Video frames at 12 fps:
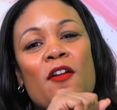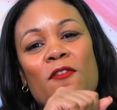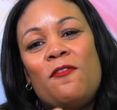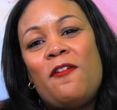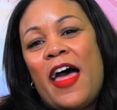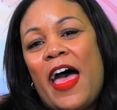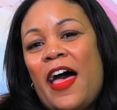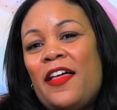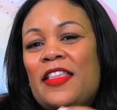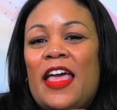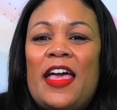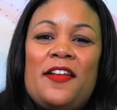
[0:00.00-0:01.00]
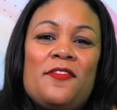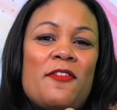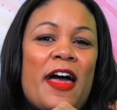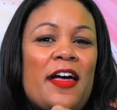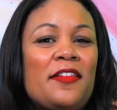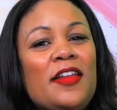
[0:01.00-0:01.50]
round and
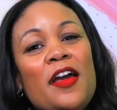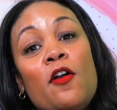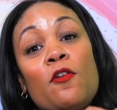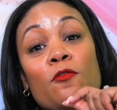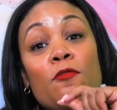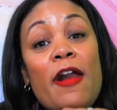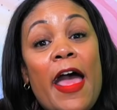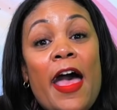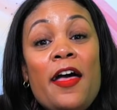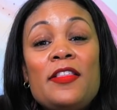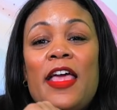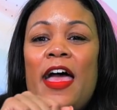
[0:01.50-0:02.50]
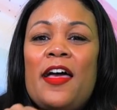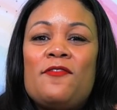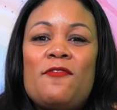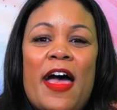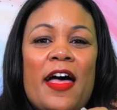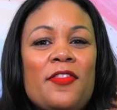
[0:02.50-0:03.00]
round, round
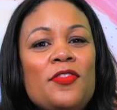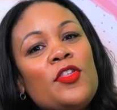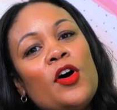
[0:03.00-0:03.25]
and round.